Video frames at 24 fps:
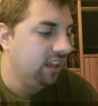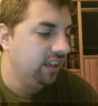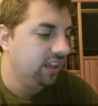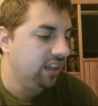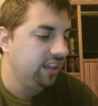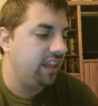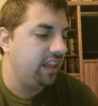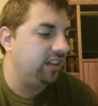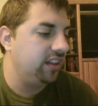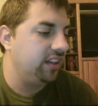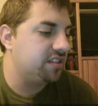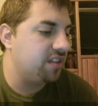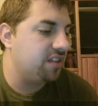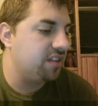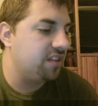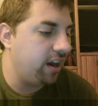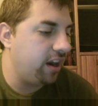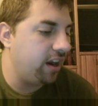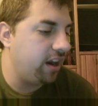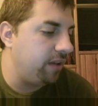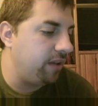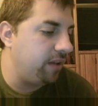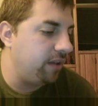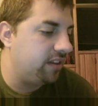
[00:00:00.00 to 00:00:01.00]
let's talk
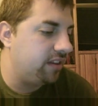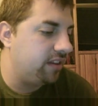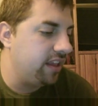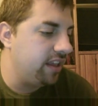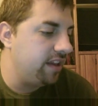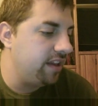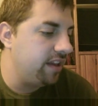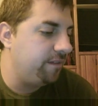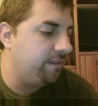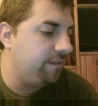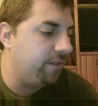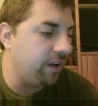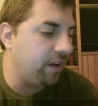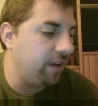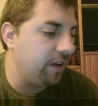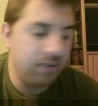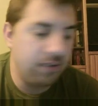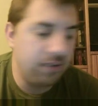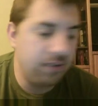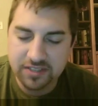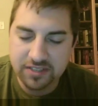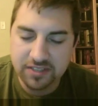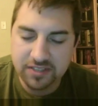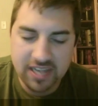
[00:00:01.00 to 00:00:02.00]
about the
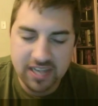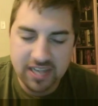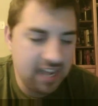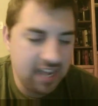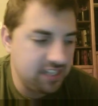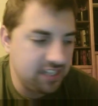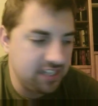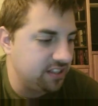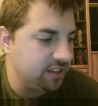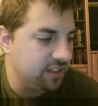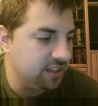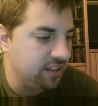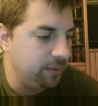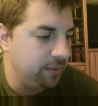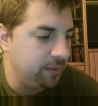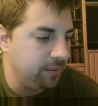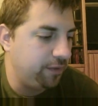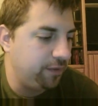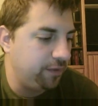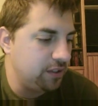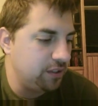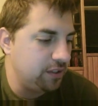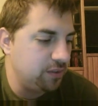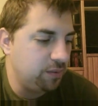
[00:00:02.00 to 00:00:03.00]
fundraiser tasks just a little bit. The
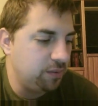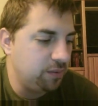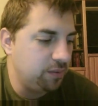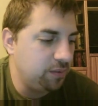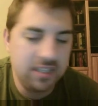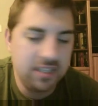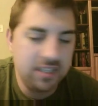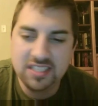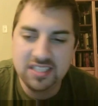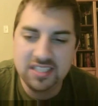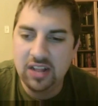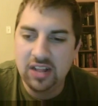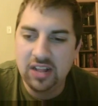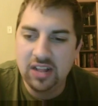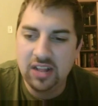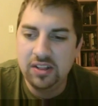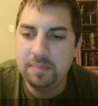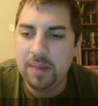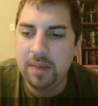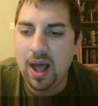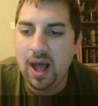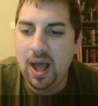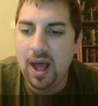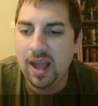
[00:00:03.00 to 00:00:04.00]
first one, selling
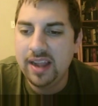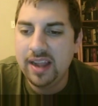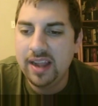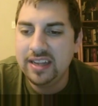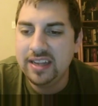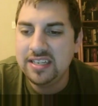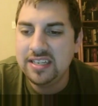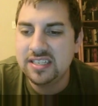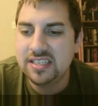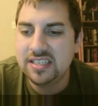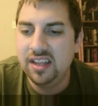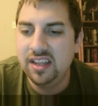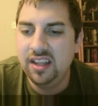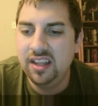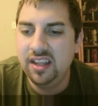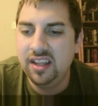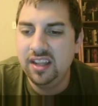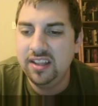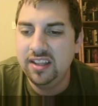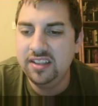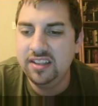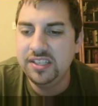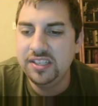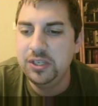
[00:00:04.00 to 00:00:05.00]
pies.
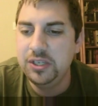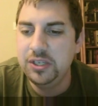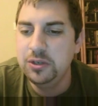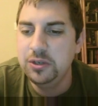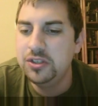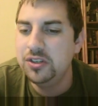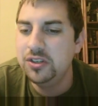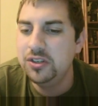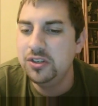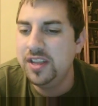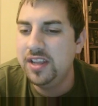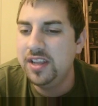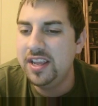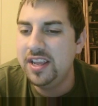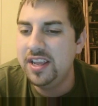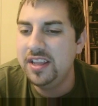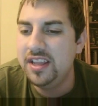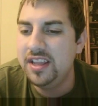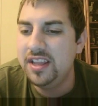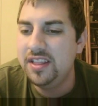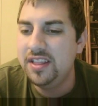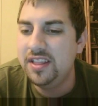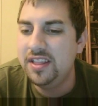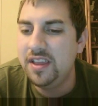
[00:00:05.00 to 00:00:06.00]
Usually, the
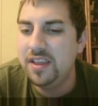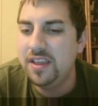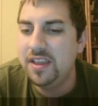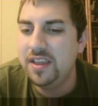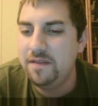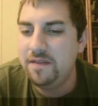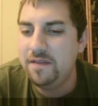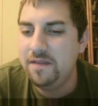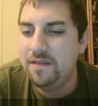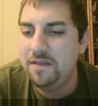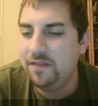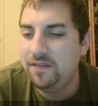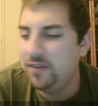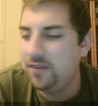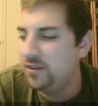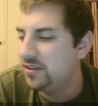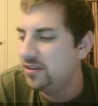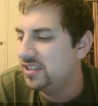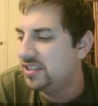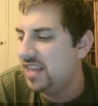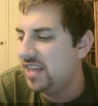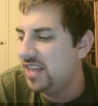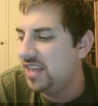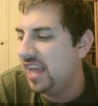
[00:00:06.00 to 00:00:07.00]
first task
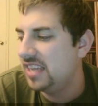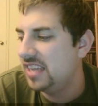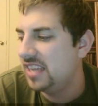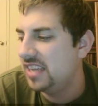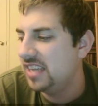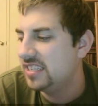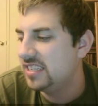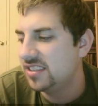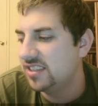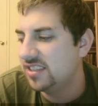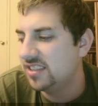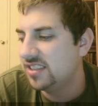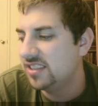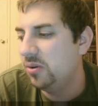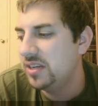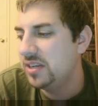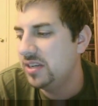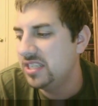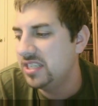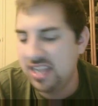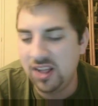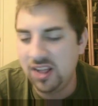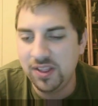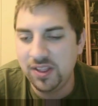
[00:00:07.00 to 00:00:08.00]
is always selling
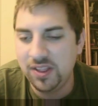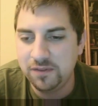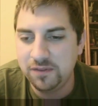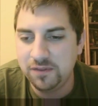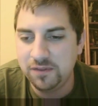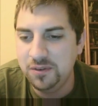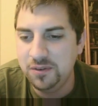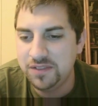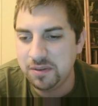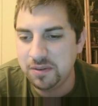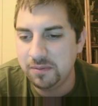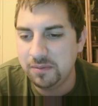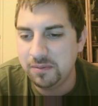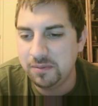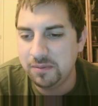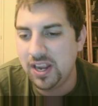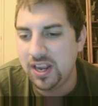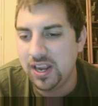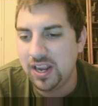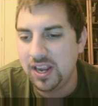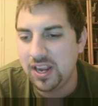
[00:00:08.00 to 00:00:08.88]
food of some kind,